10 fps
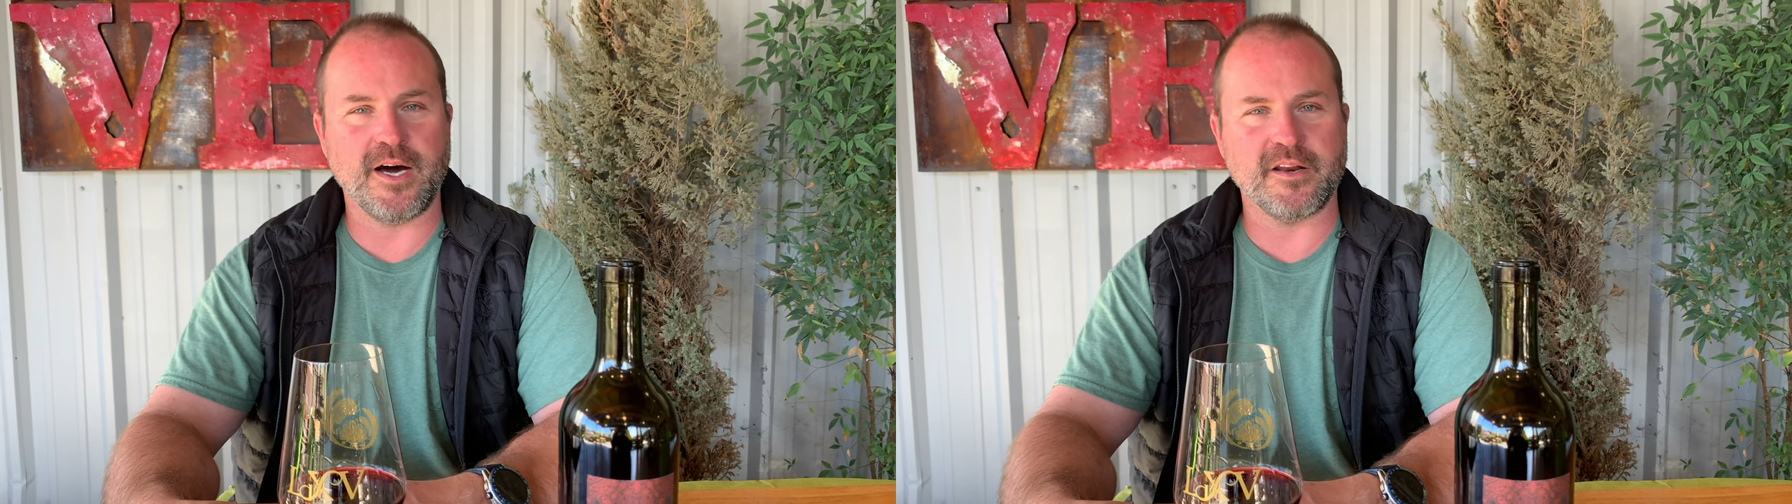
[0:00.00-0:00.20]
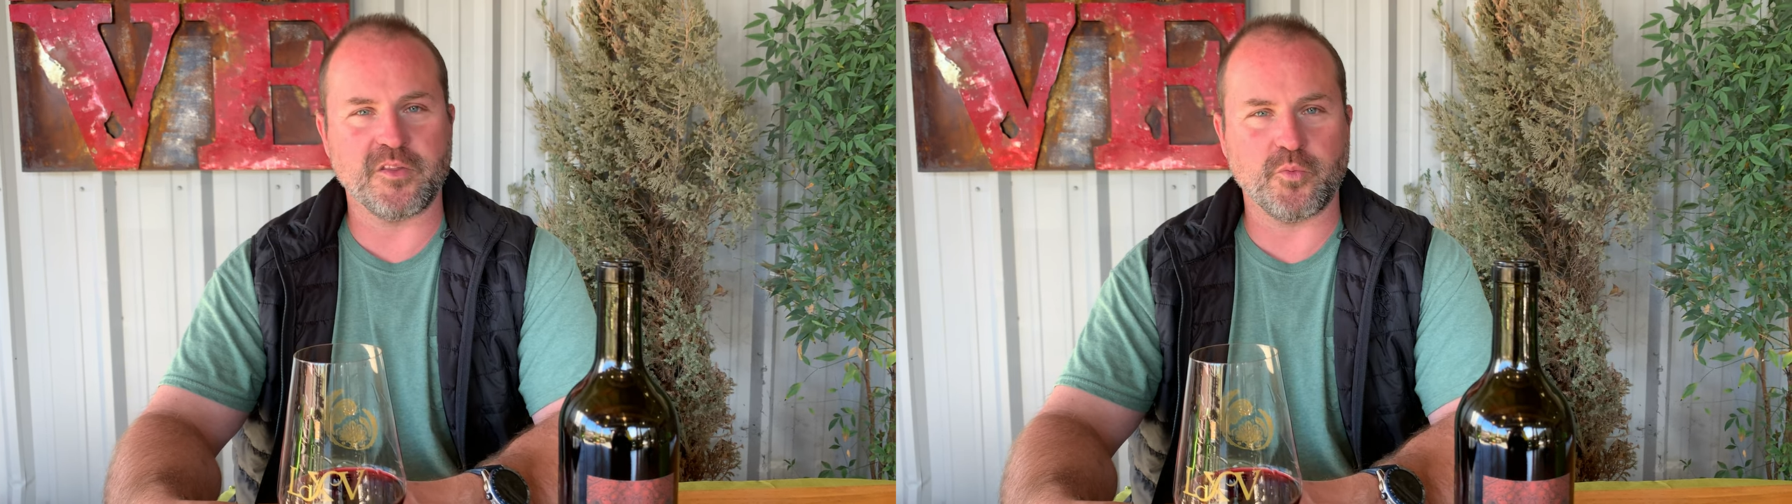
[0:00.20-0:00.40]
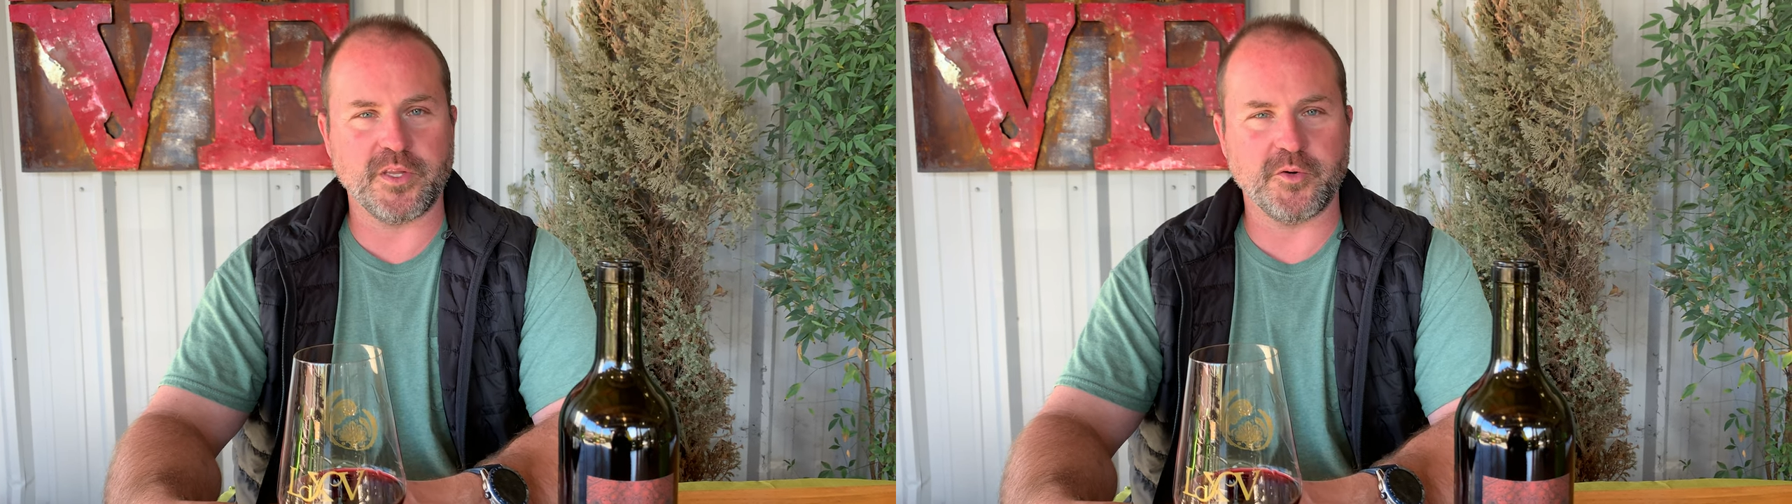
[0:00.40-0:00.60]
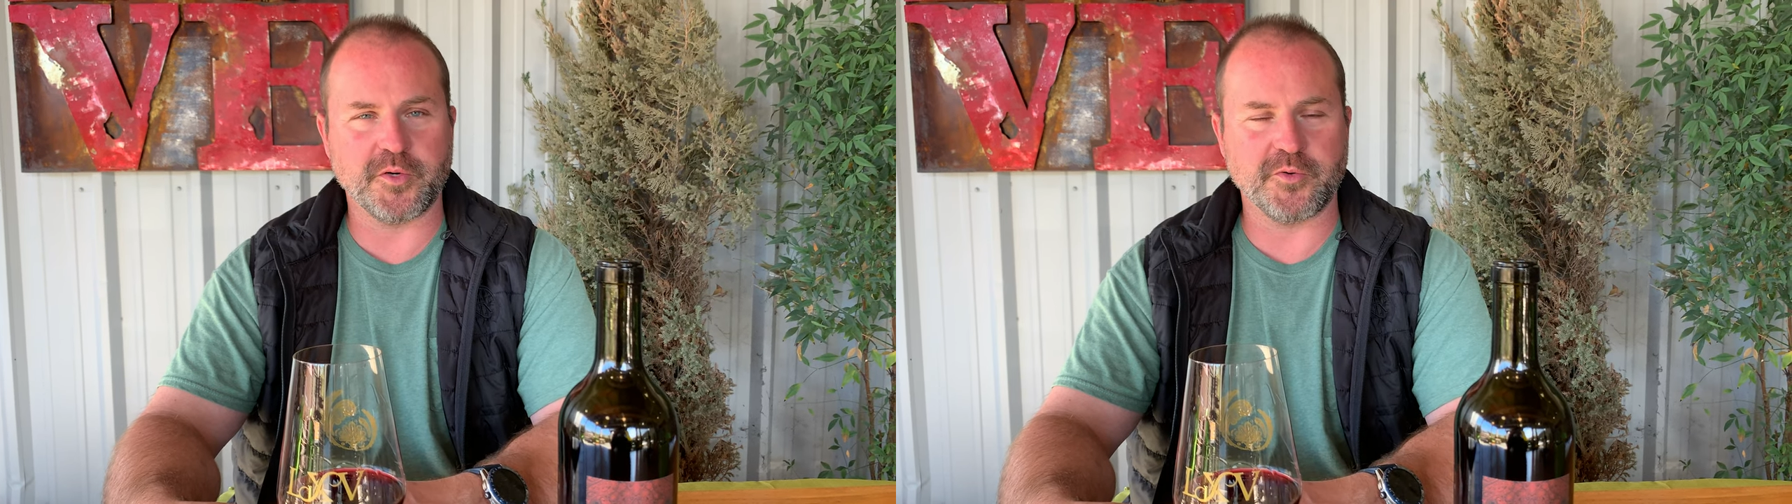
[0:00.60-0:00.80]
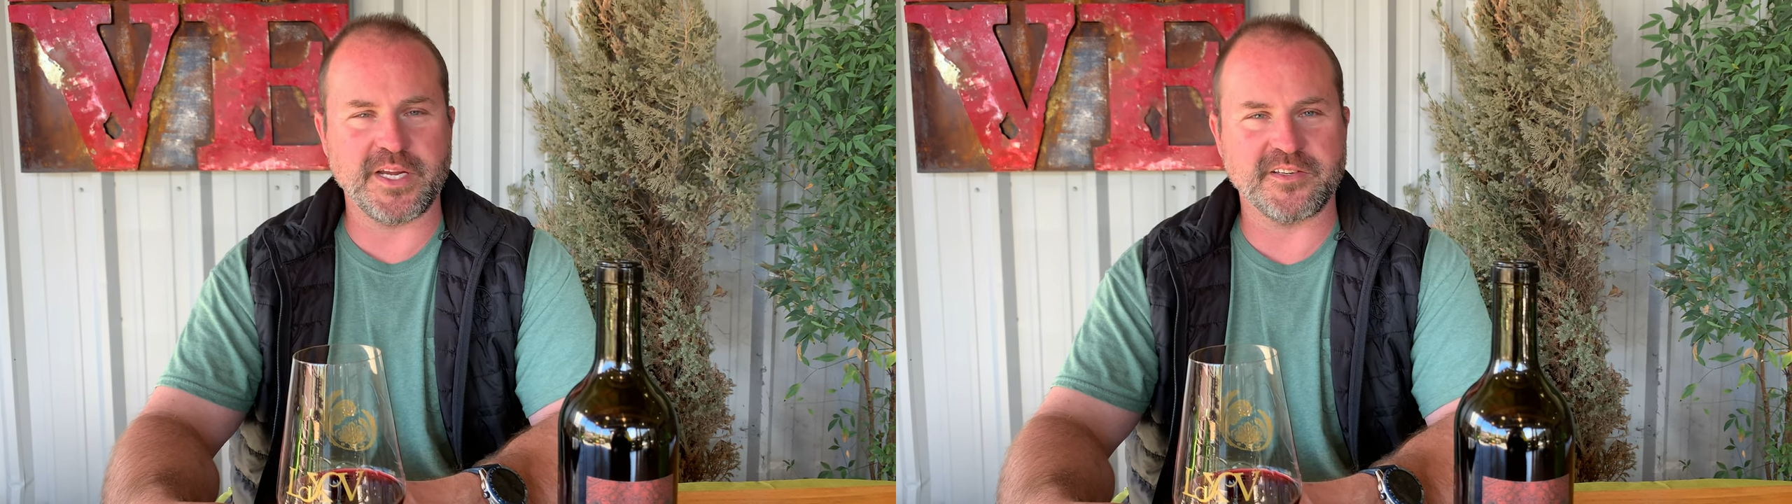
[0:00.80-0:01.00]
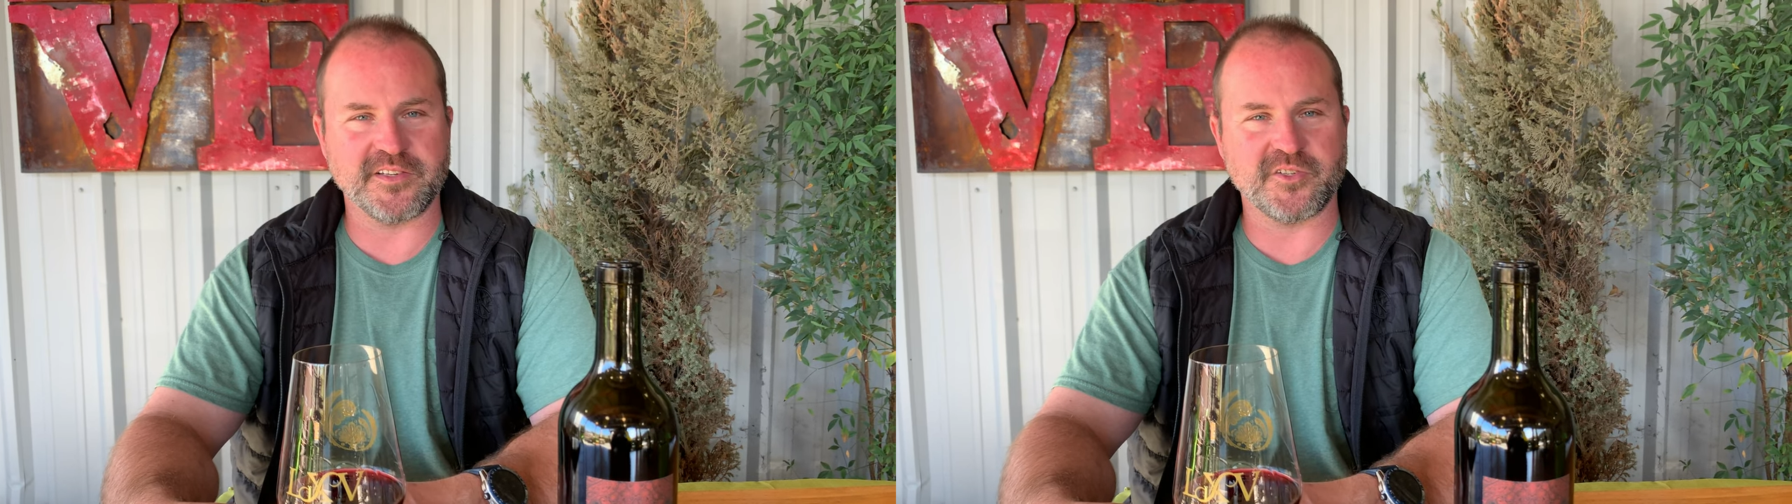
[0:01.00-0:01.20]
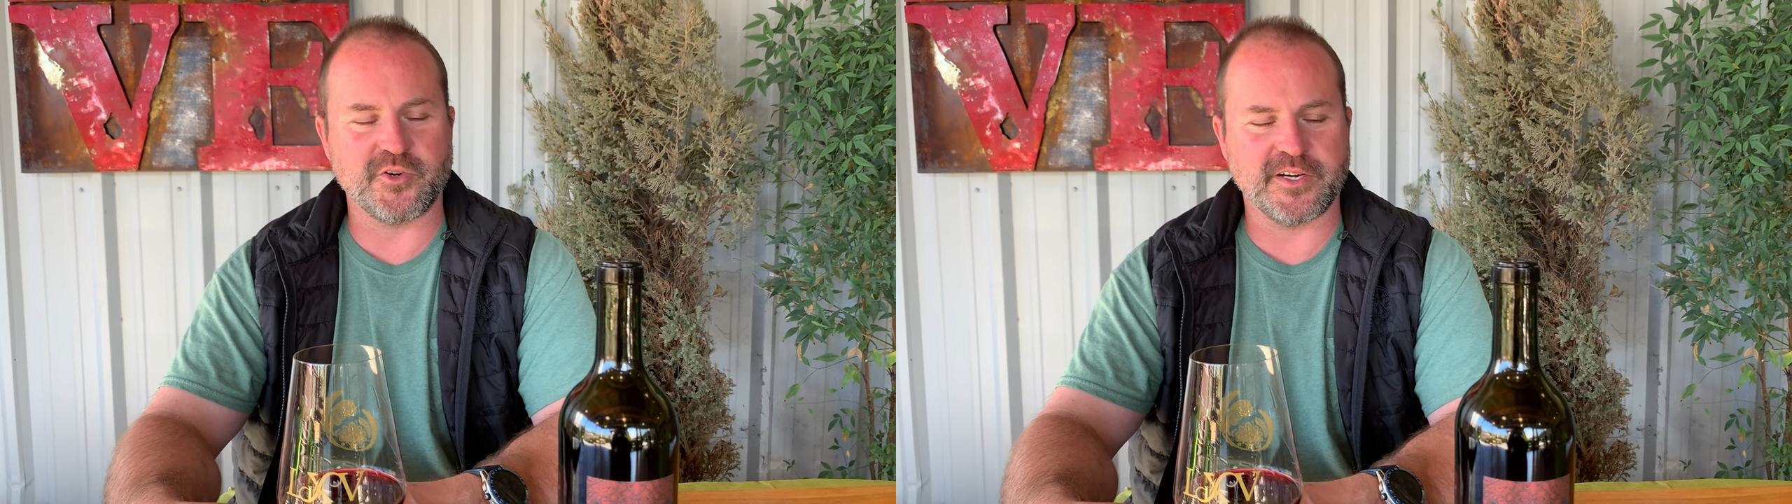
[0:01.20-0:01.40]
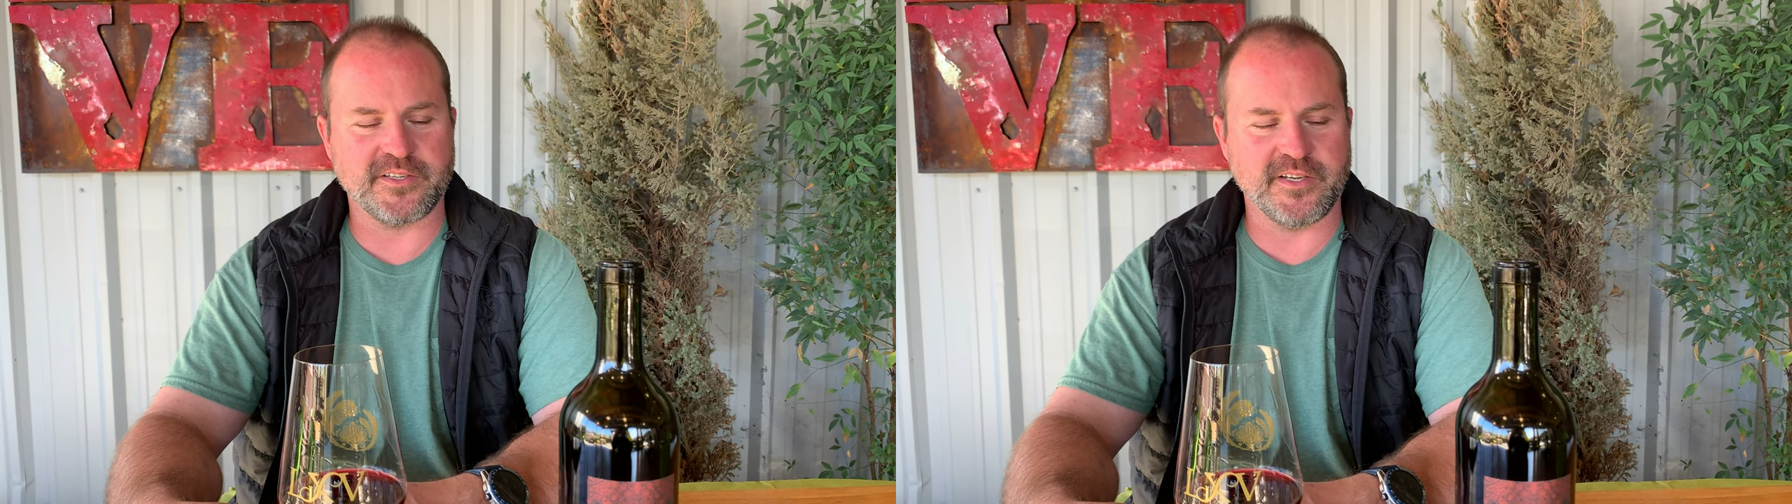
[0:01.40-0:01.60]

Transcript: out of the Willow Creek district.